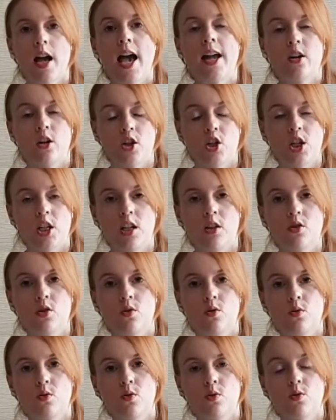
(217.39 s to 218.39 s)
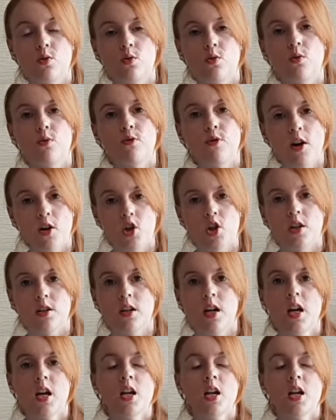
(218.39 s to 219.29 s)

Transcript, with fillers: energy to, to, to function.